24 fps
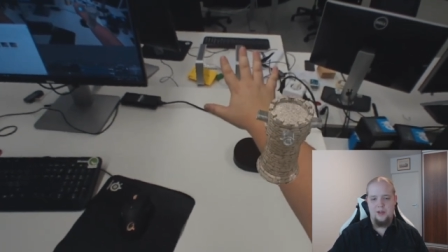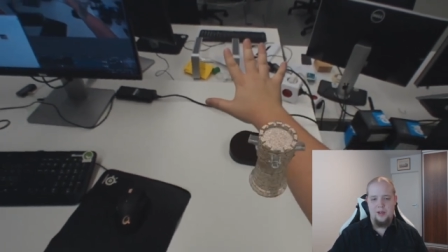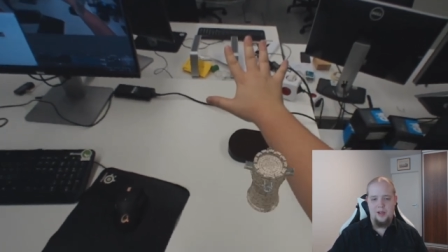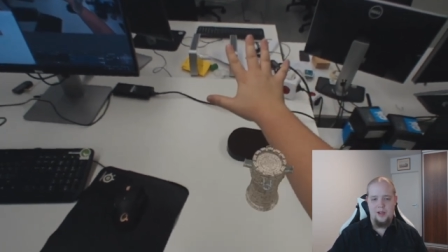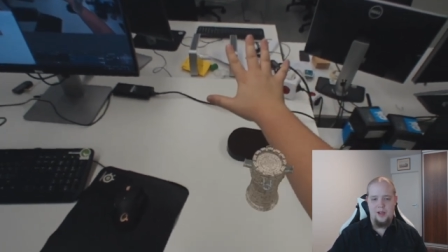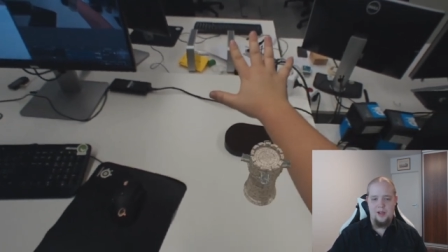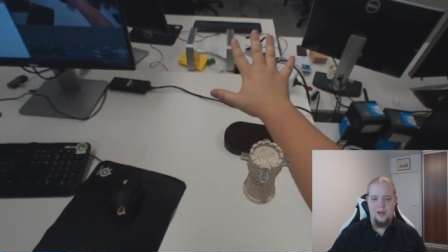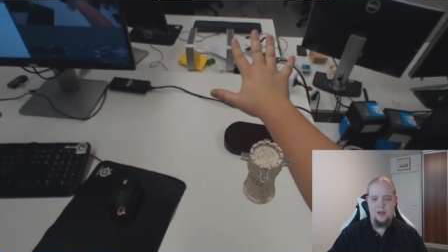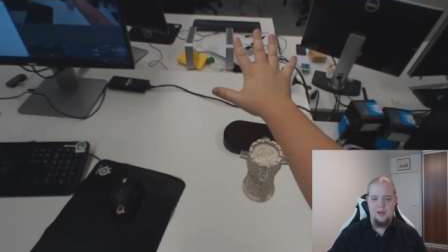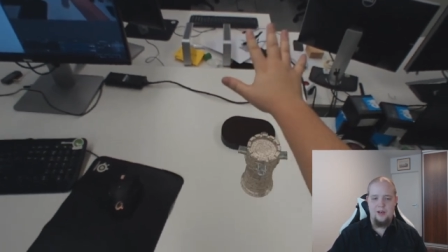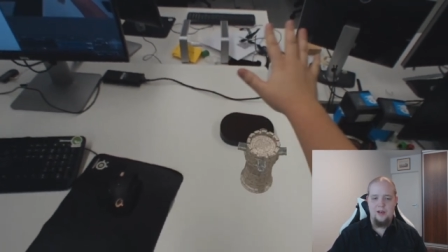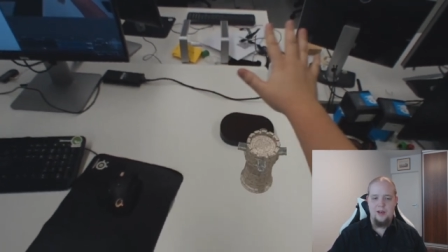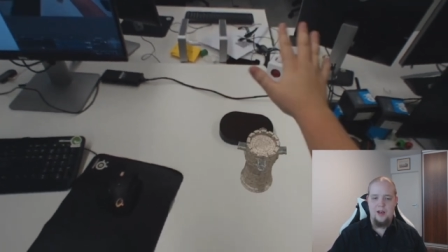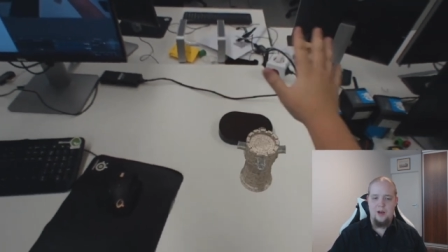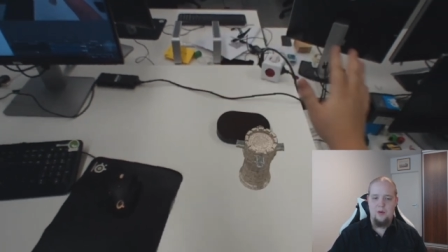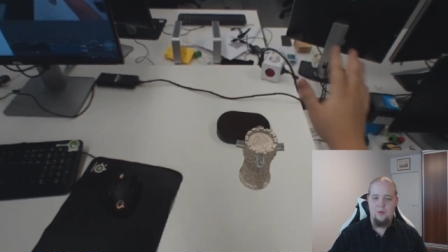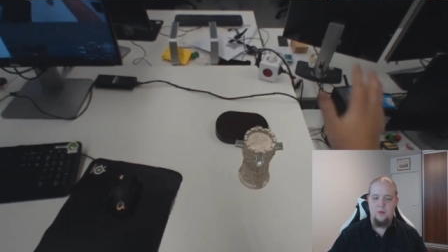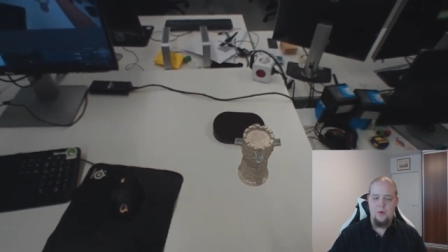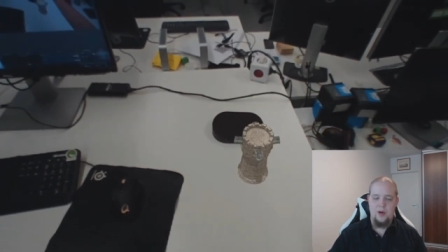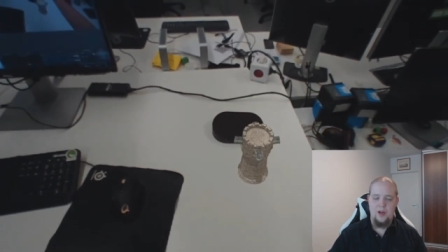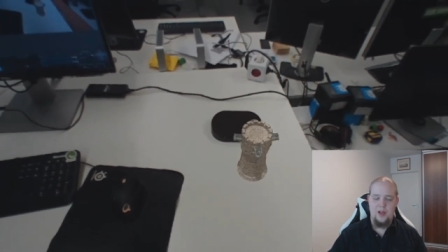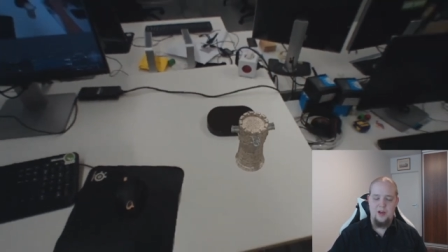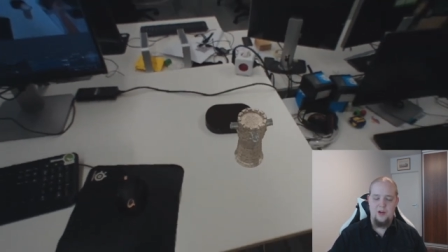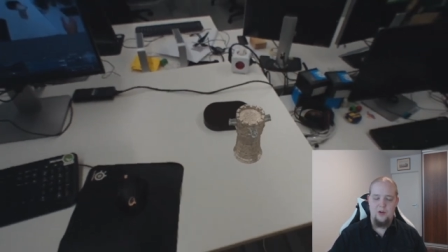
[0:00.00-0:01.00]
And now
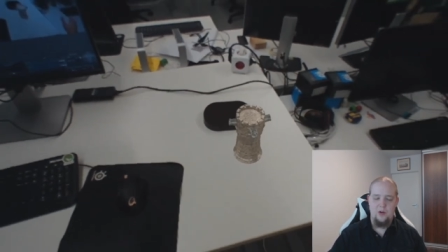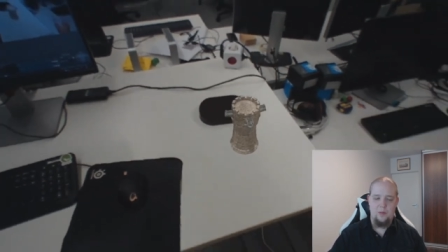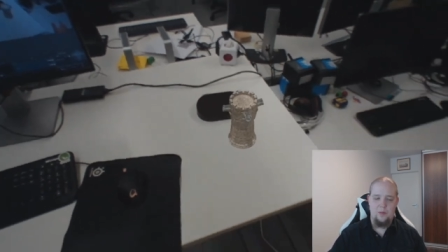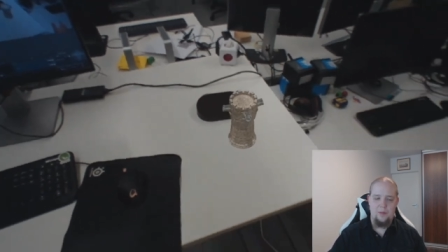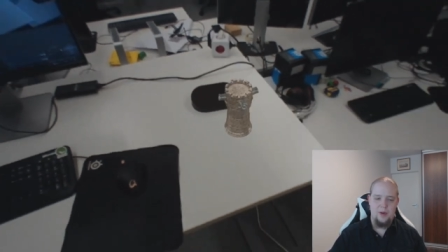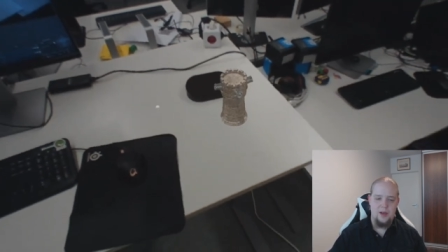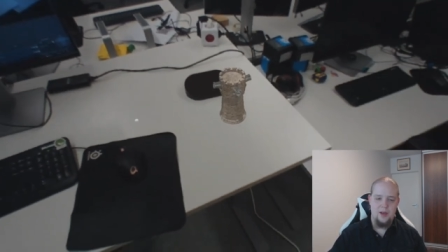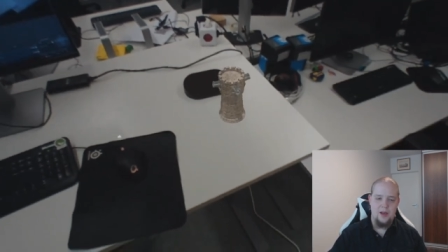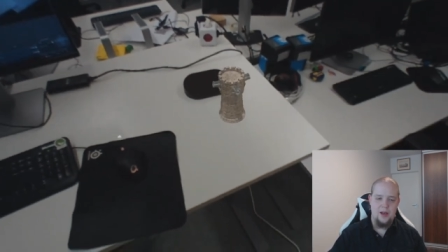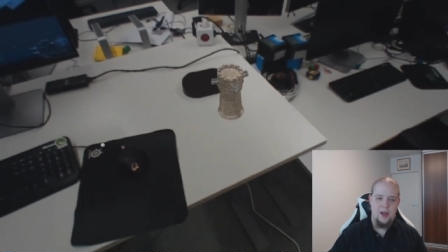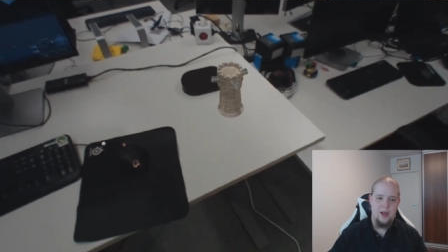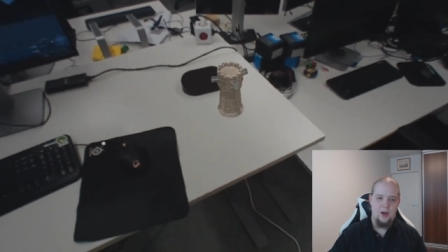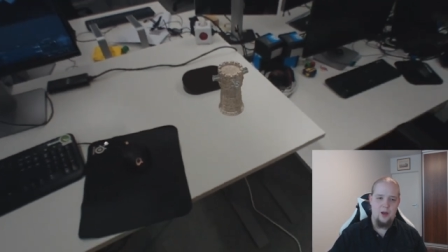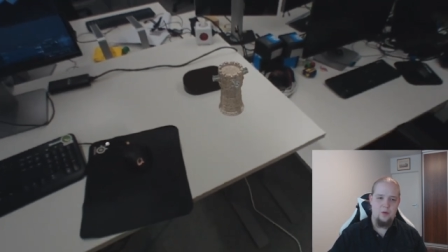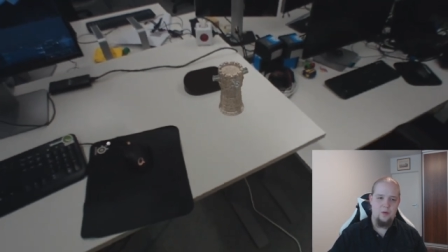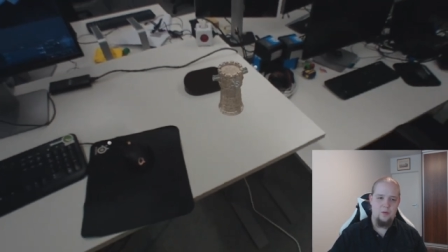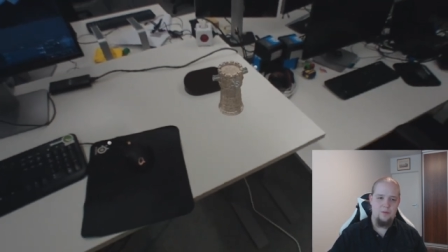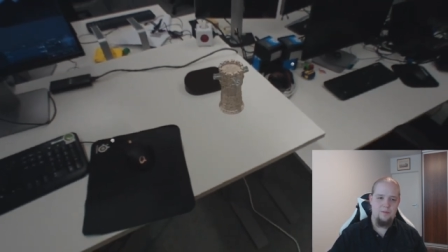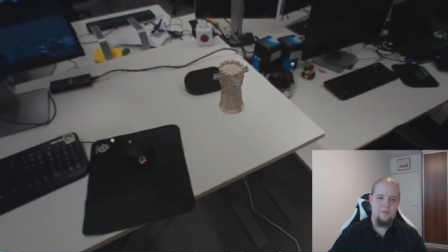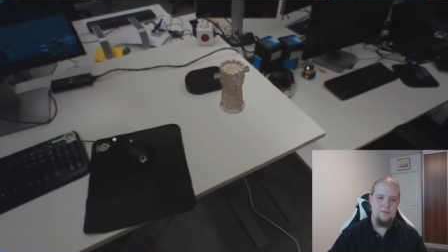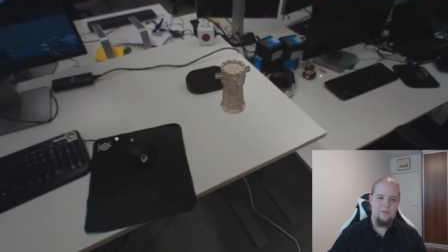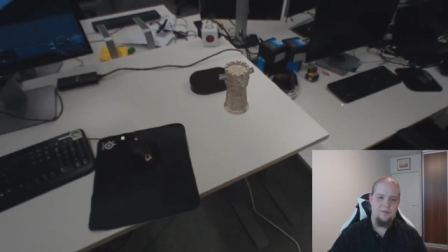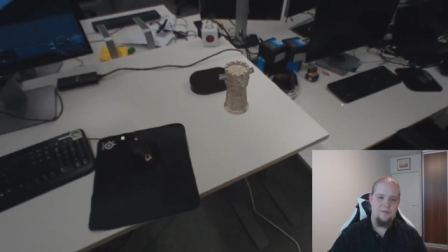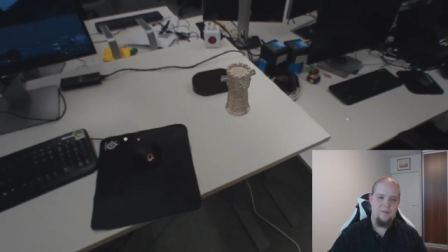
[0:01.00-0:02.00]
when I drop it
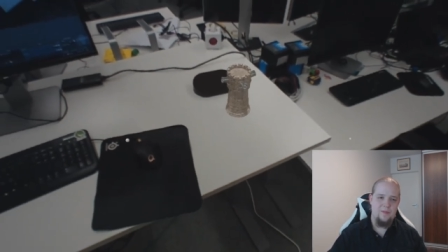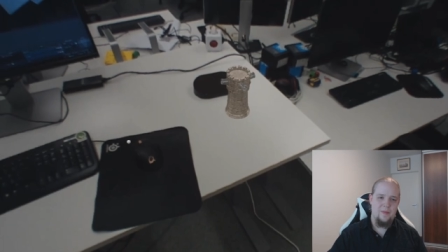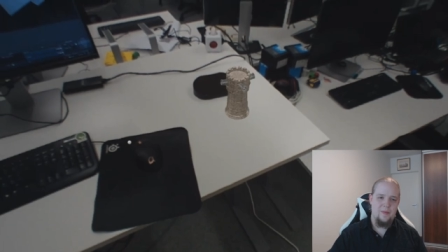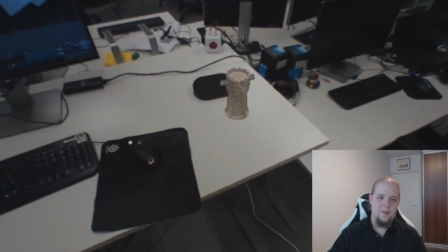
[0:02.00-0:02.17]
down,